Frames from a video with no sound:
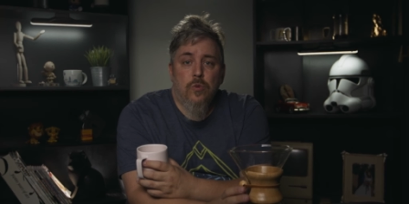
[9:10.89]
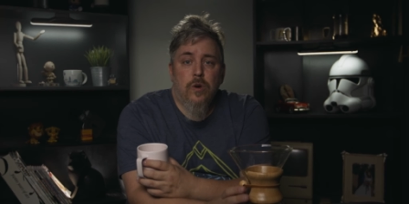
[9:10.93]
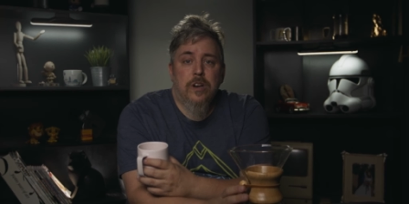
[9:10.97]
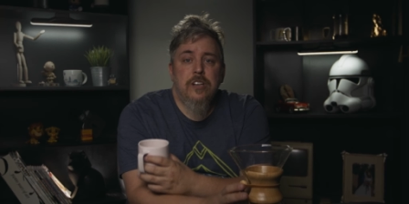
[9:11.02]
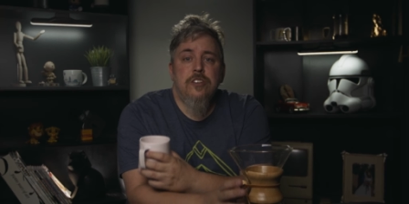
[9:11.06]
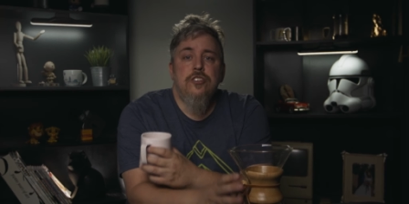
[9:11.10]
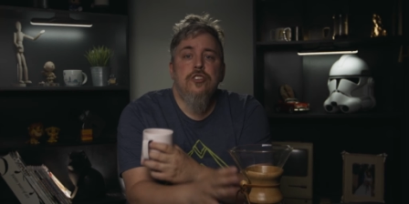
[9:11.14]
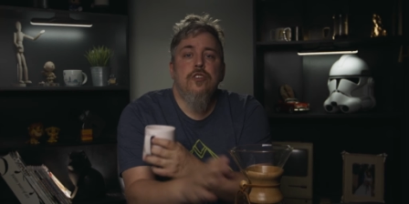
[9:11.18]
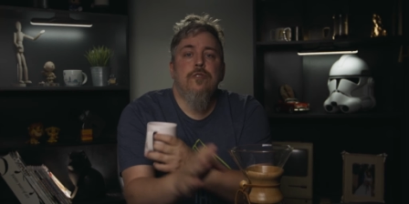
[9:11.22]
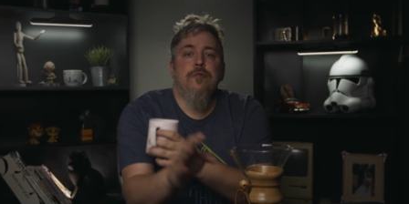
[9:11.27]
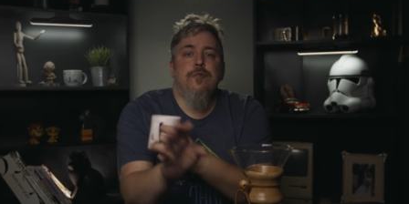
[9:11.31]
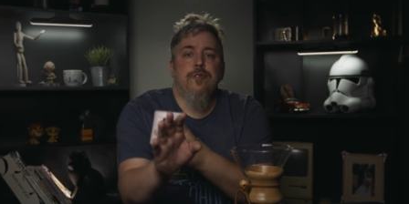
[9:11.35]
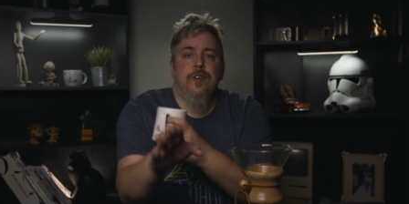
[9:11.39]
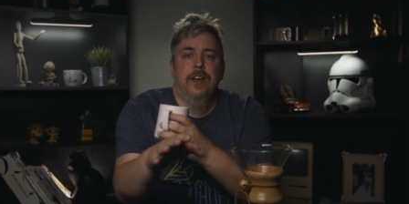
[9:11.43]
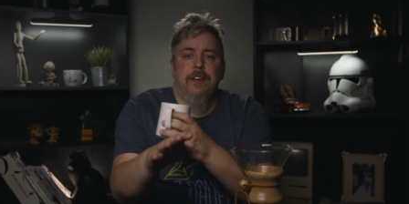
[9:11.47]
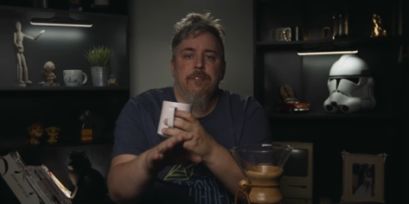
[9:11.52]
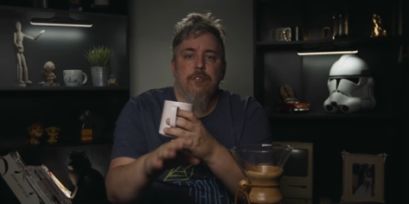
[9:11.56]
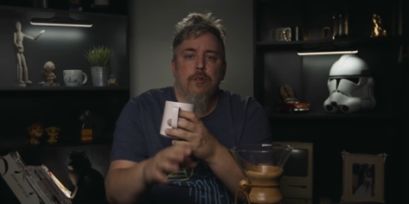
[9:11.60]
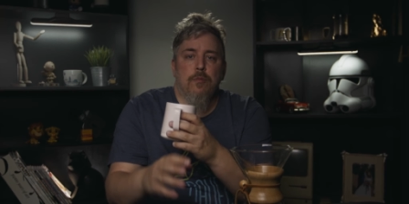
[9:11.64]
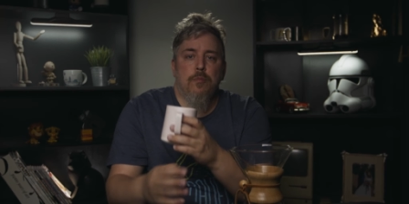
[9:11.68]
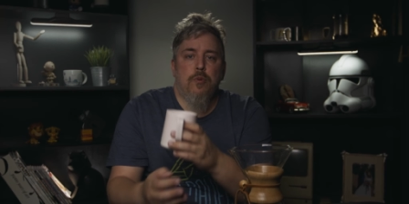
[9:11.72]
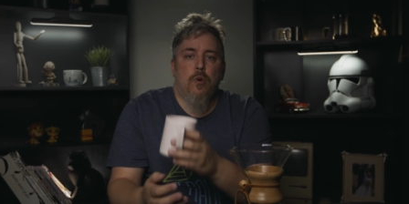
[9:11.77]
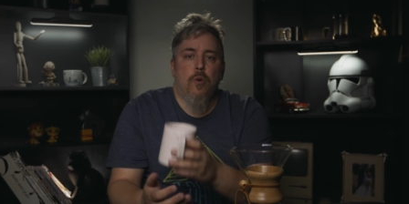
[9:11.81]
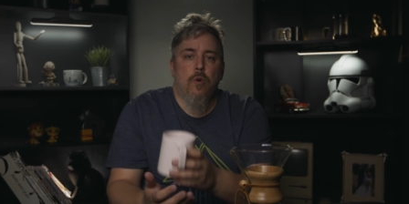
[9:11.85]
What is your
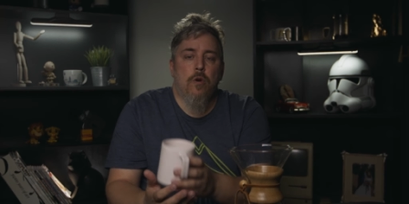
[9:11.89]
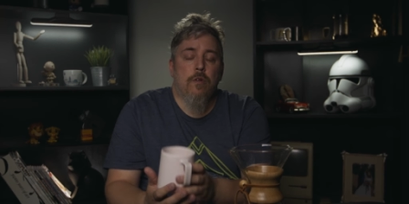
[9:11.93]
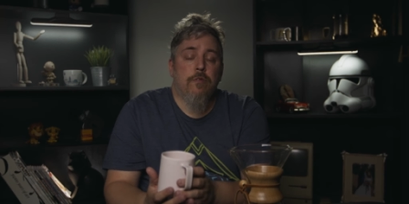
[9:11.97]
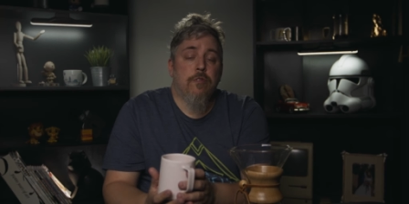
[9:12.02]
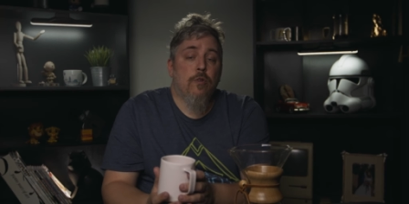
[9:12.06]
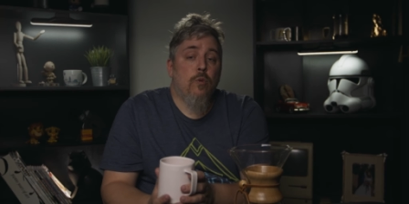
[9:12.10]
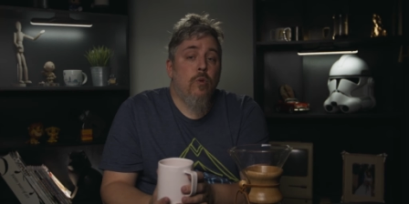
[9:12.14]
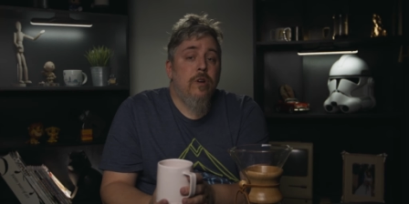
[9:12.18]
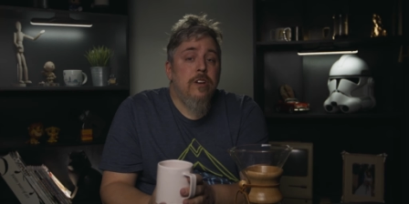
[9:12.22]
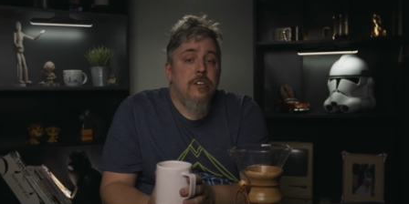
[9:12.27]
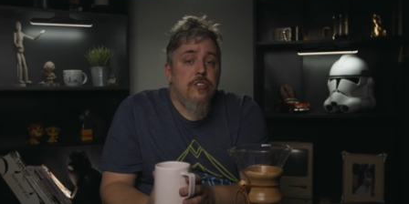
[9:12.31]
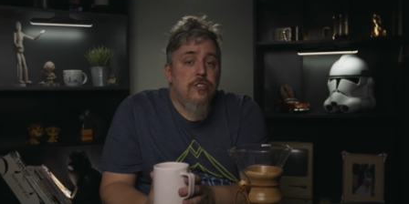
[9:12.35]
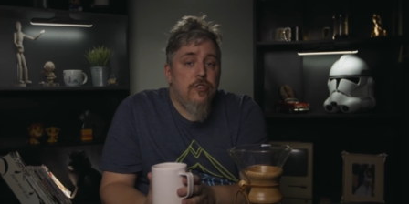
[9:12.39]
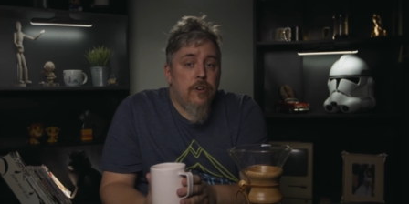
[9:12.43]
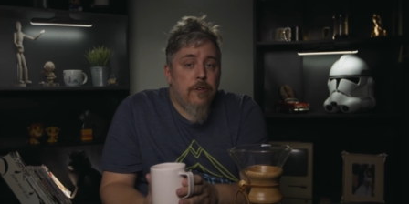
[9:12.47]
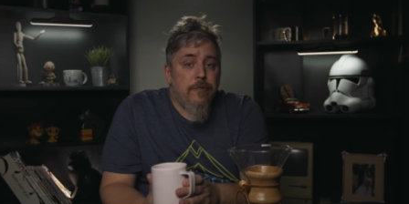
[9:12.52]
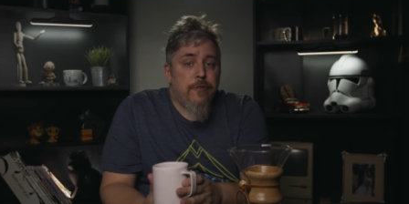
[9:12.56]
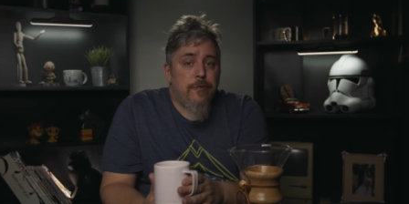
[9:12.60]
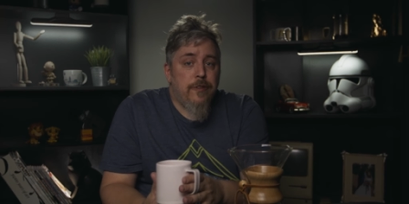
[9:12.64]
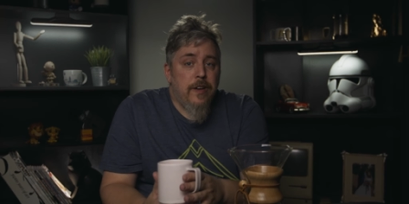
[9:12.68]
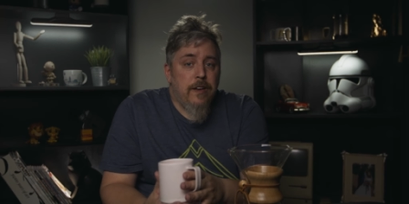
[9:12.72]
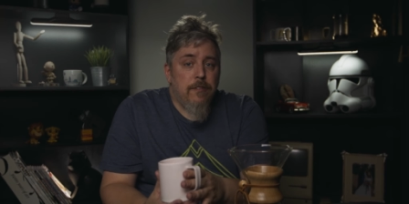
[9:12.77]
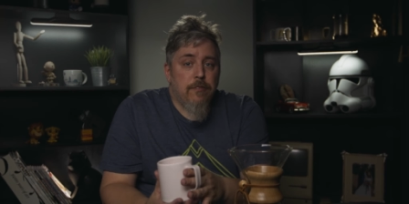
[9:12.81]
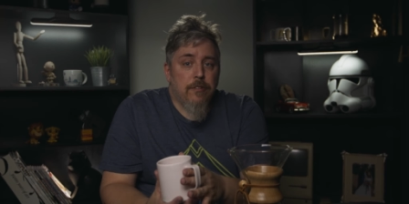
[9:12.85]
favorite pour over? What is your
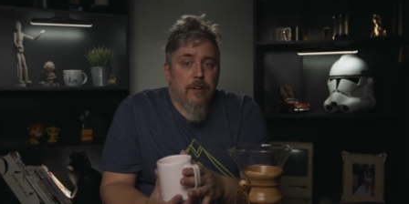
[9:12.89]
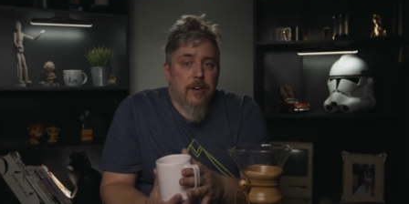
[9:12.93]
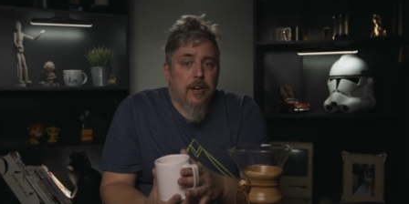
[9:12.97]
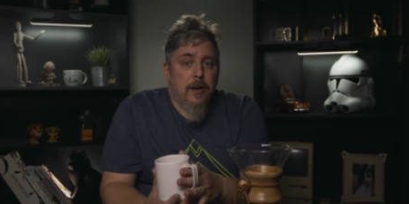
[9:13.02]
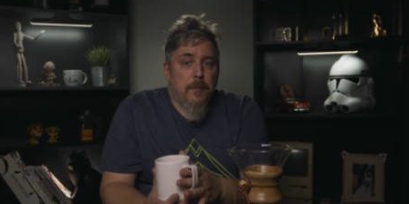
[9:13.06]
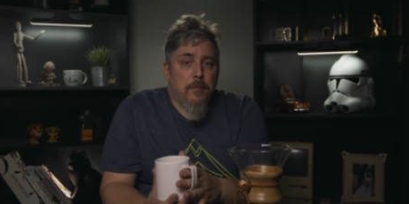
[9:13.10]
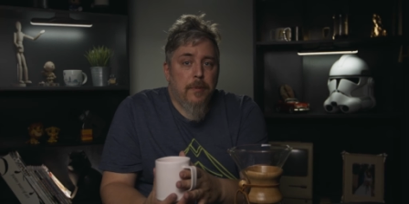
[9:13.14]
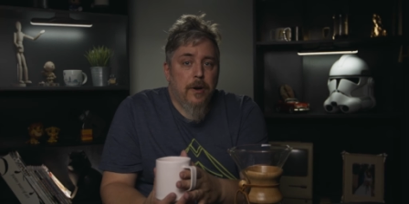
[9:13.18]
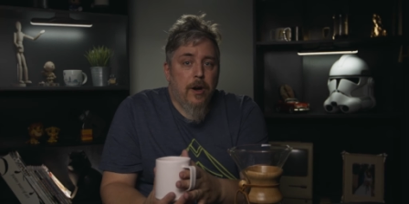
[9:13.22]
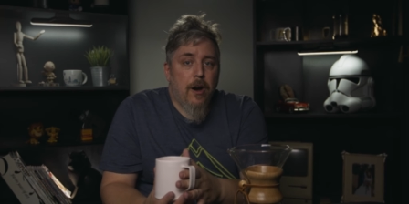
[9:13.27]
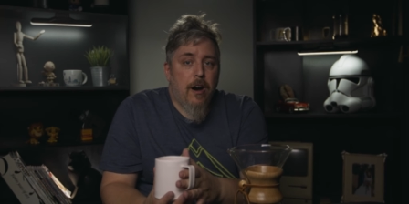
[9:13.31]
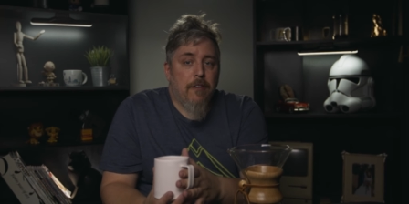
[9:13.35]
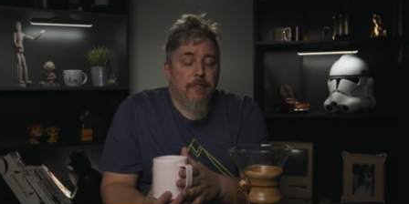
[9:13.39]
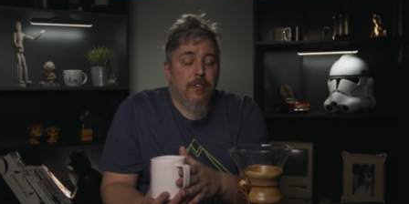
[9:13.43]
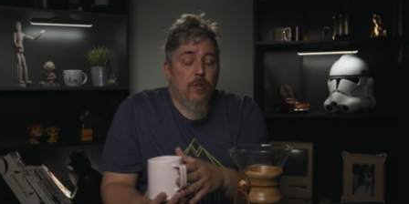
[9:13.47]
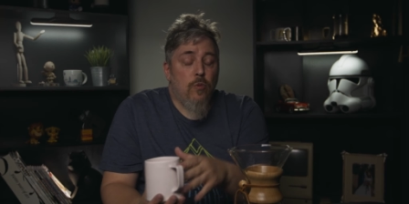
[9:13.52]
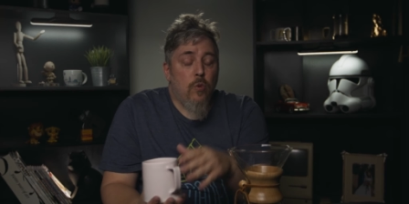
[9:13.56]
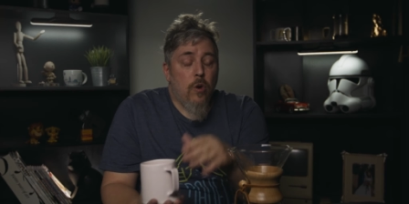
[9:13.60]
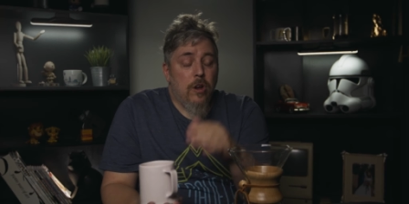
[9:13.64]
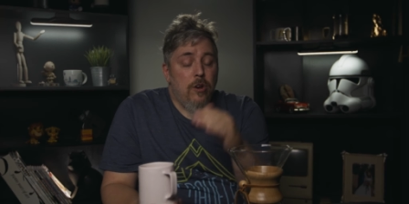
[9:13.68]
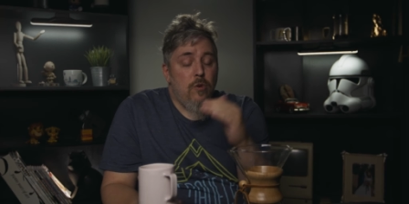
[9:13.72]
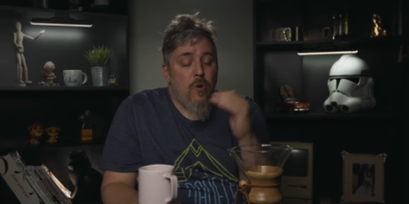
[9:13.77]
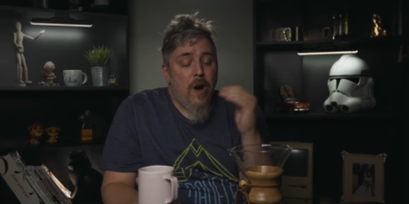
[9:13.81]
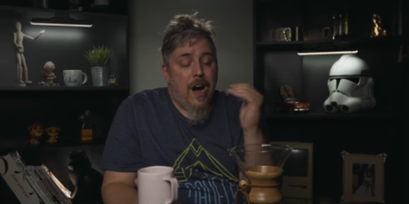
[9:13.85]
favorite cup of coffee?
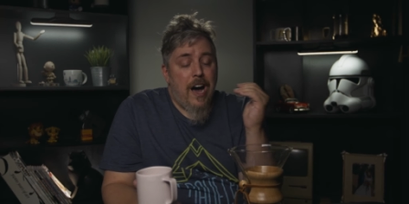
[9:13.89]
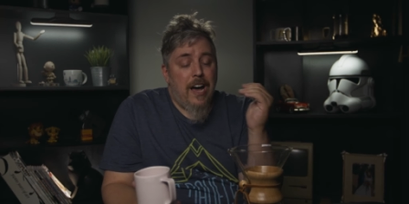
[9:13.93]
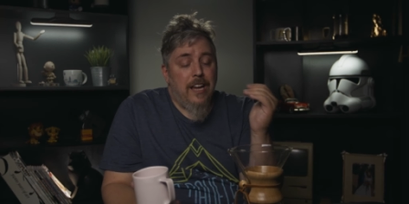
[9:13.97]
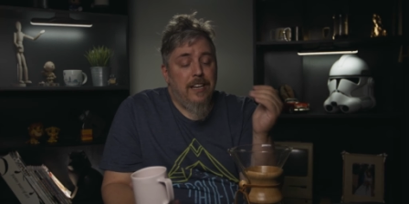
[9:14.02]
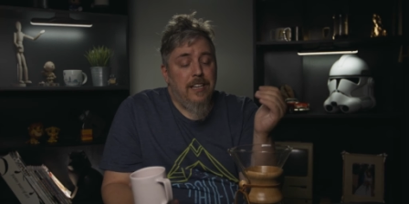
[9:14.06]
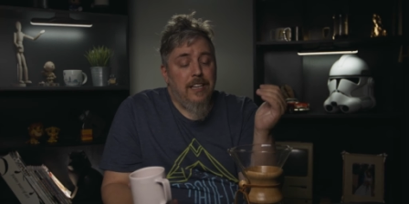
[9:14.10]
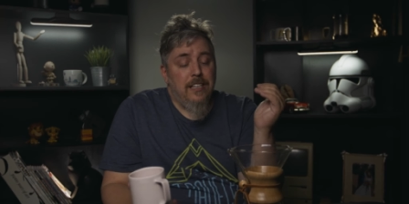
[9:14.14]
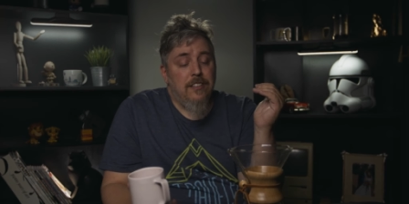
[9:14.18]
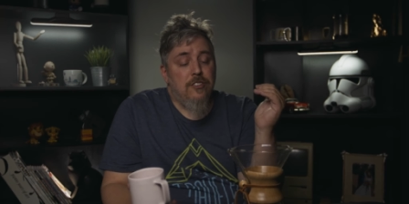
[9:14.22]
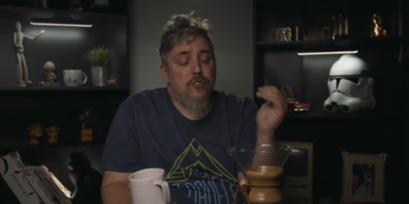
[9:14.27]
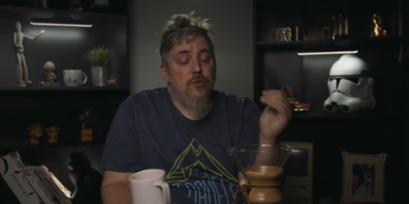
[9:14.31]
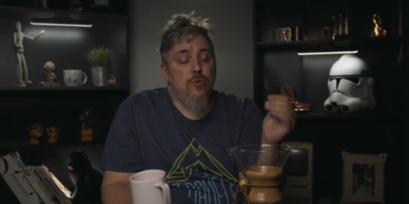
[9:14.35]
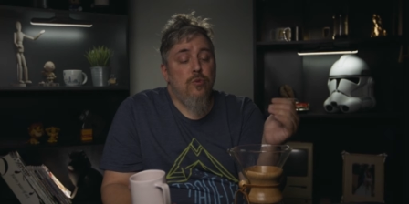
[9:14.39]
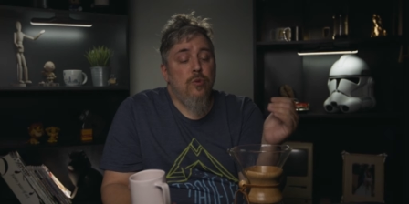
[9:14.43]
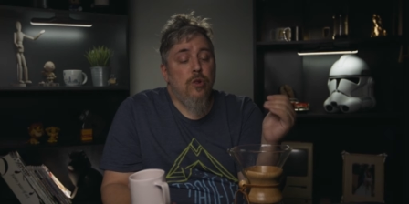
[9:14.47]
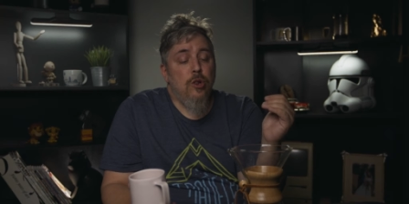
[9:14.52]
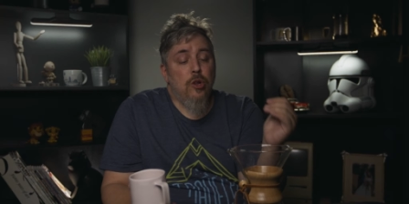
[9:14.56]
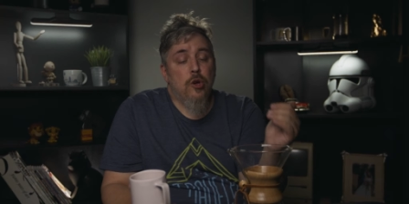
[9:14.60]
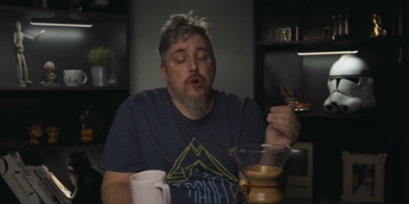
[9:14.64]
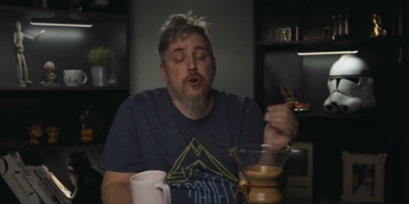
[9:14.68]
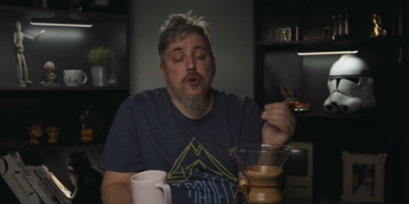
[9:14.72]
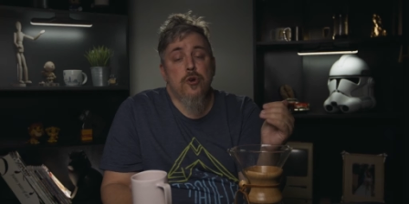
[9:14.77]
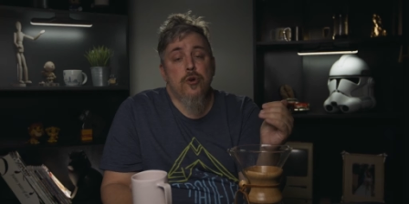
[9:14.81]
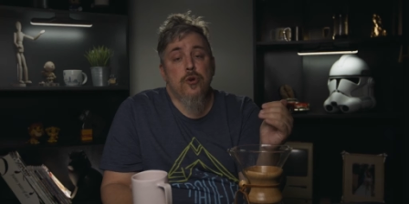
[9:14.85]
What do I need to
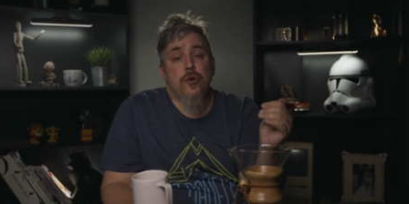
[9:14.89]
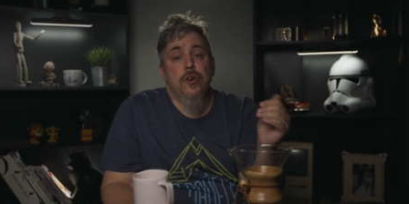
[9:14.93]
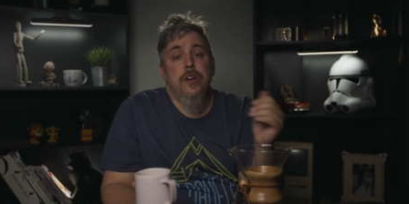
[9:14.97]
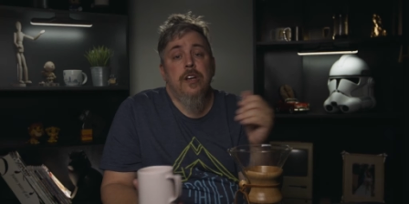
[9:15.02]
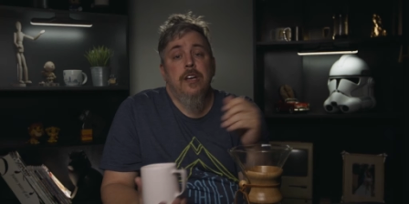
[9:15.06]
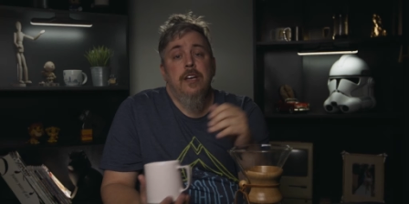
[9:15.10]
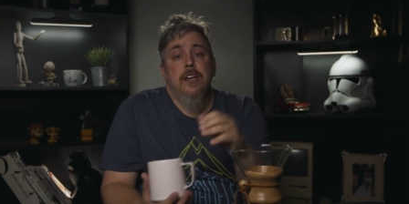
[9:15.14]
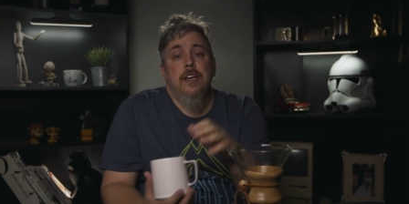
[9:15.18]
learn?